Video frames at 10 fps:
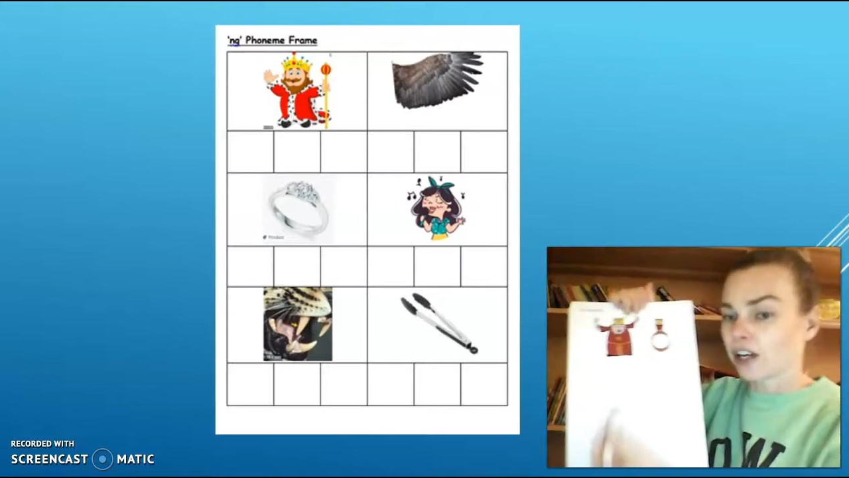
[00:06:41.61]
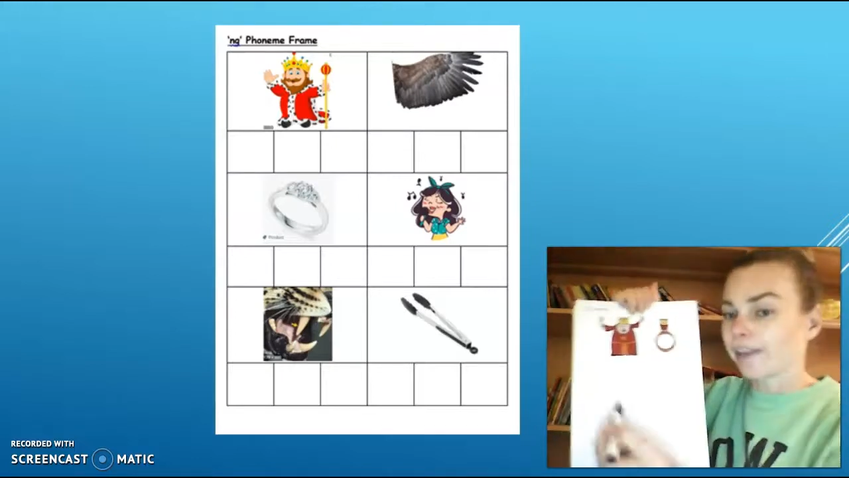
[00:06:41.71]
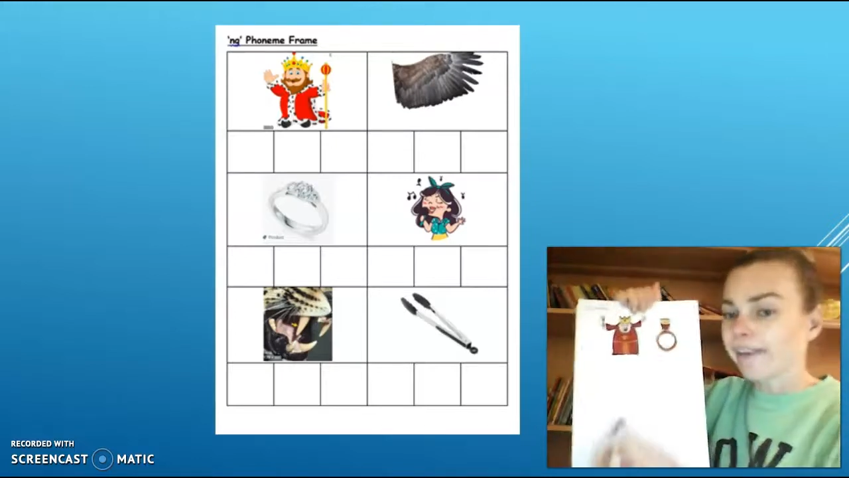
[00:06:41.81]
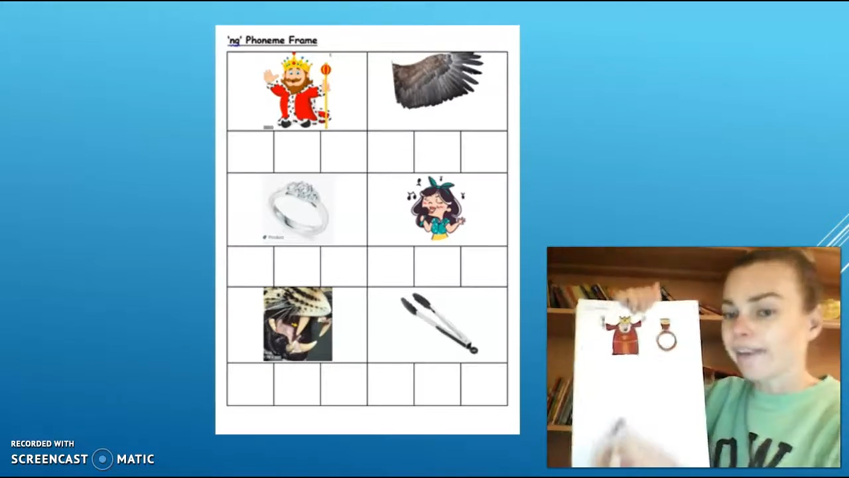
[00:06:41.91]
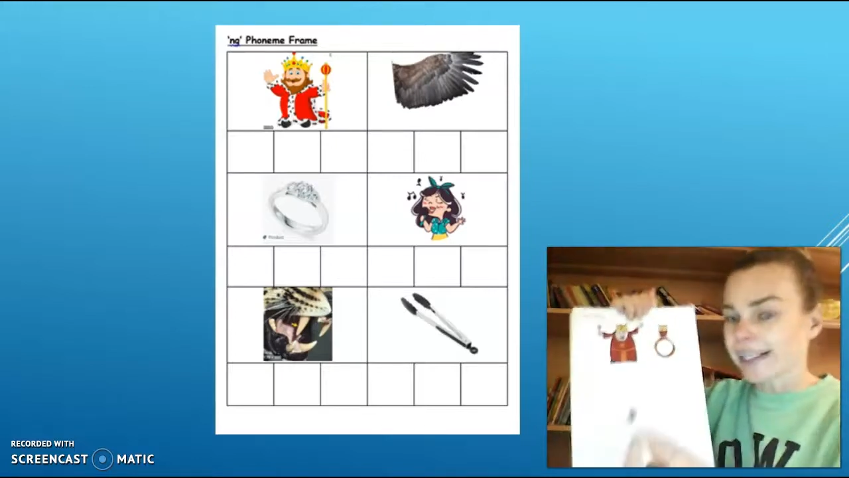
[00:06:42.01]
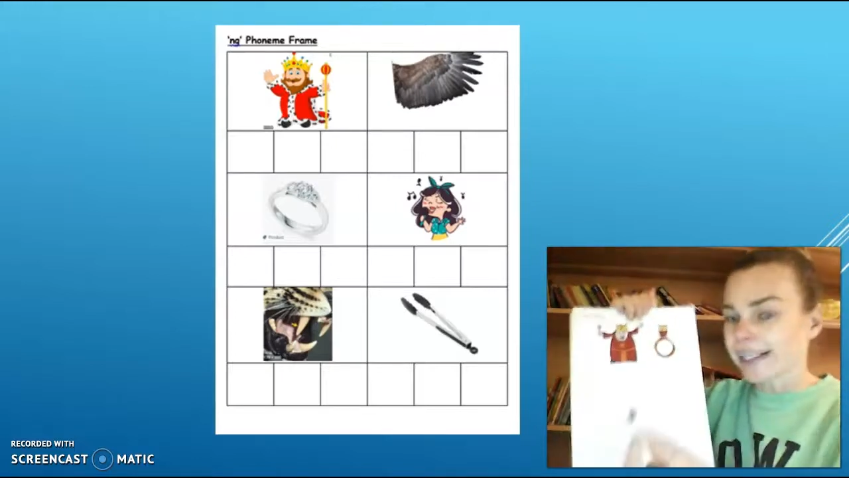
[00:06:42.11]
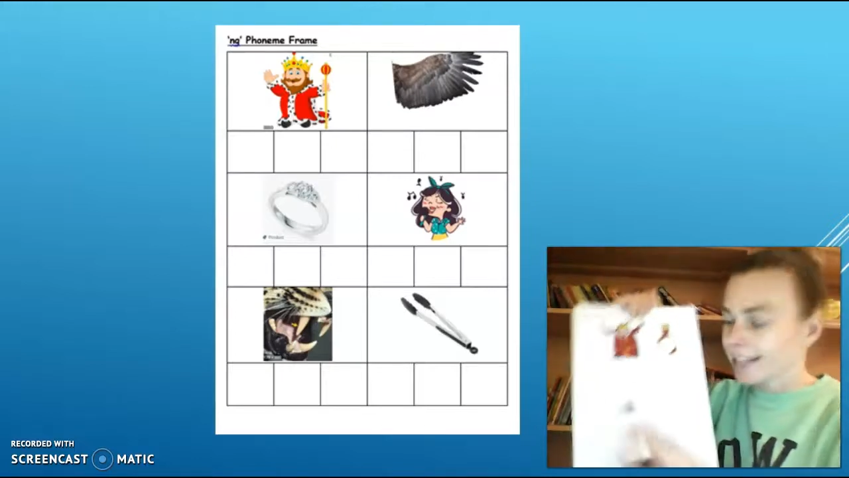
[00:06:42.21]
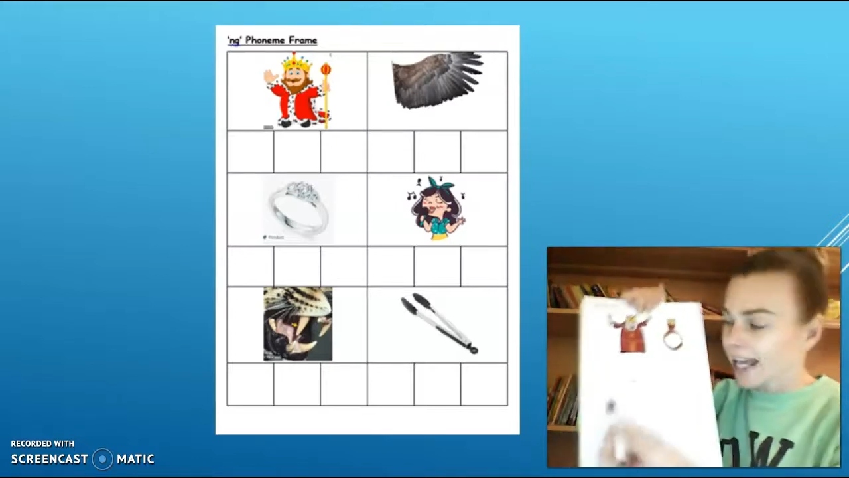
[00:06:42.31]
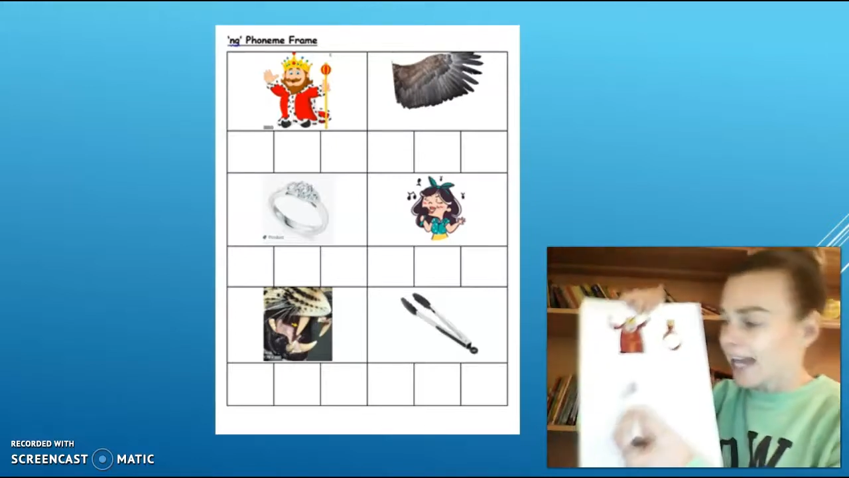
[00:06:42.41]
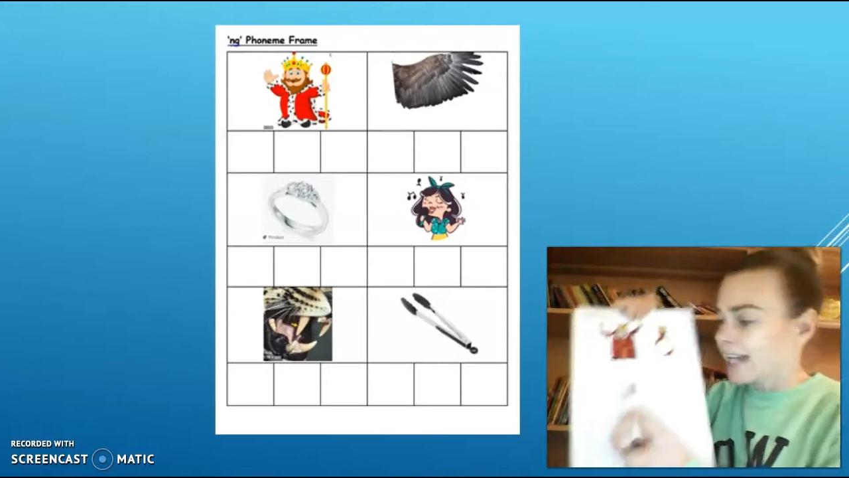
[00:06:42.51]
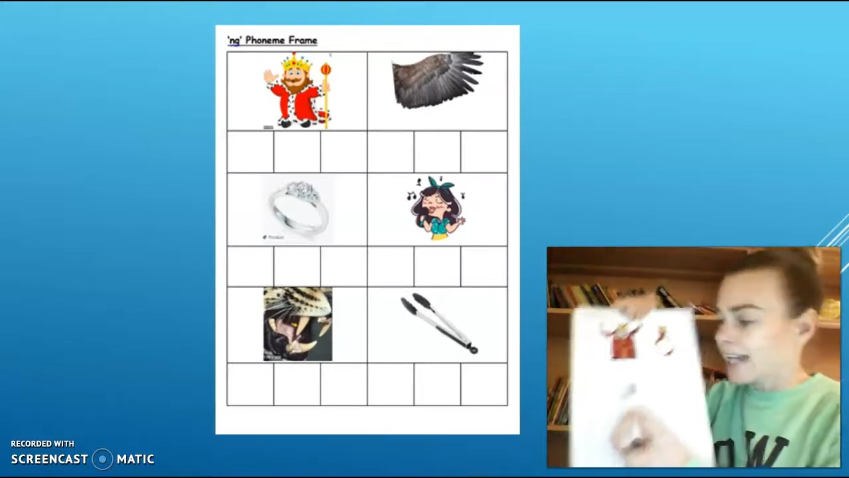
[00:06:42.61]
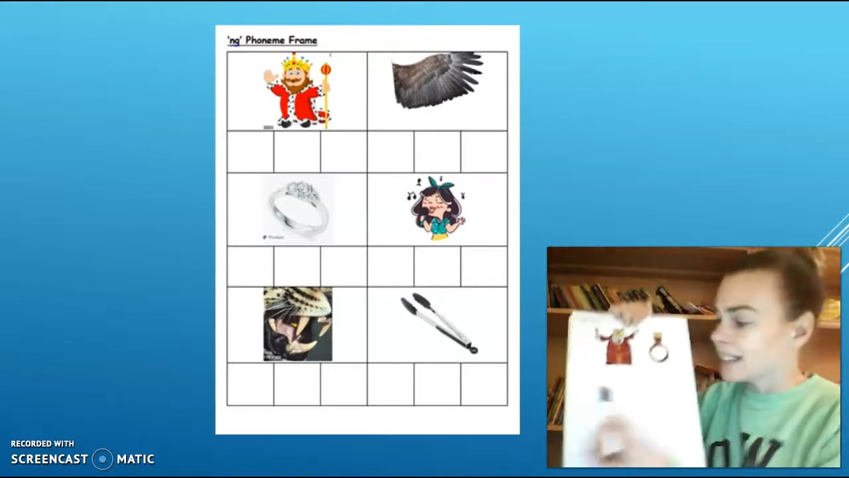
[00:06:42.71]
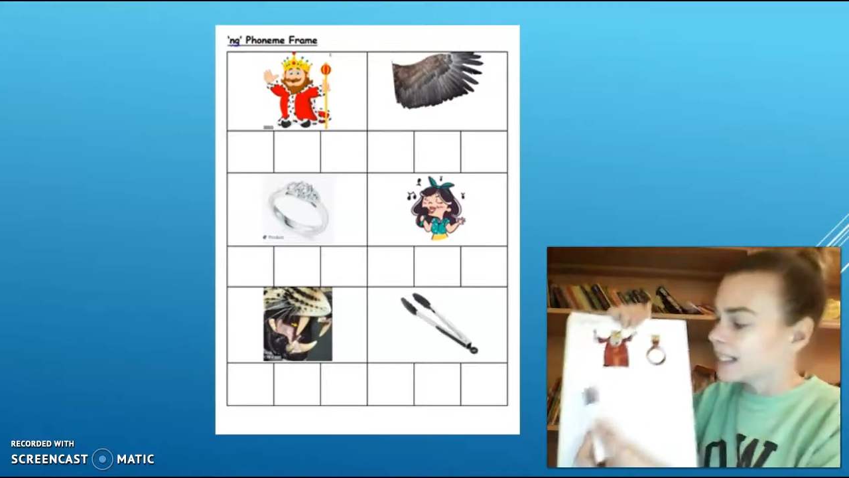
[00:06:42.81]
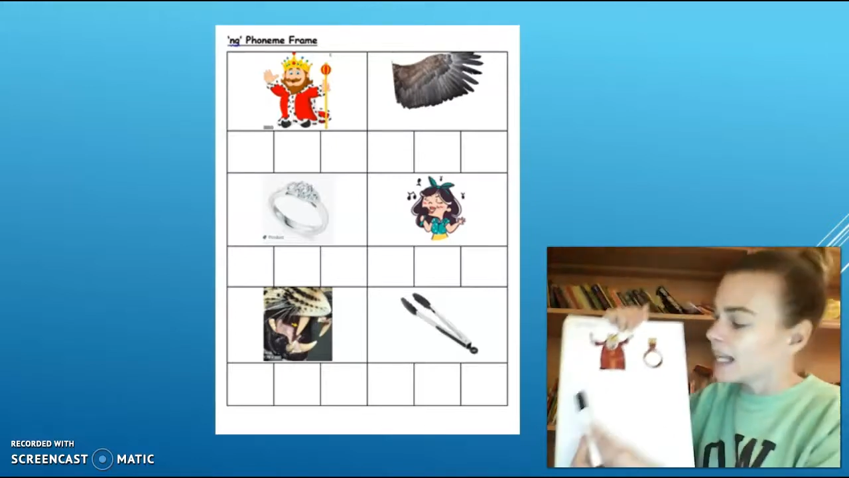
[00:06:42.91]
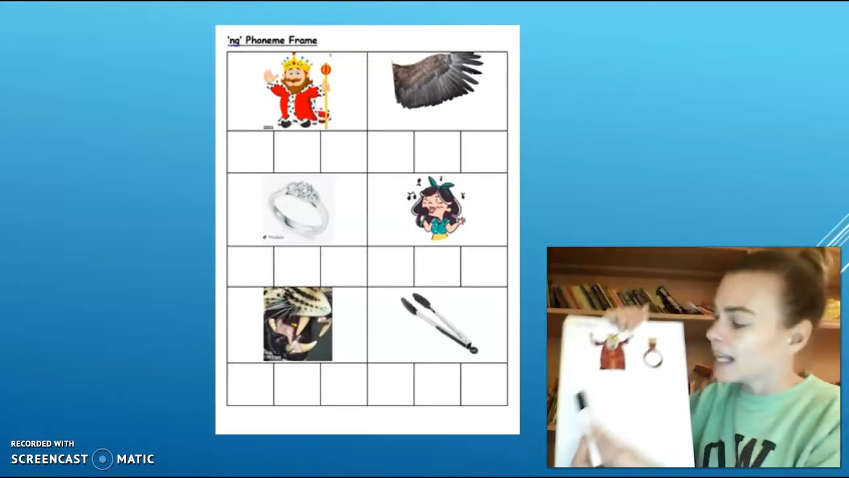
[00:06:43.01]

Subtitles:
to write is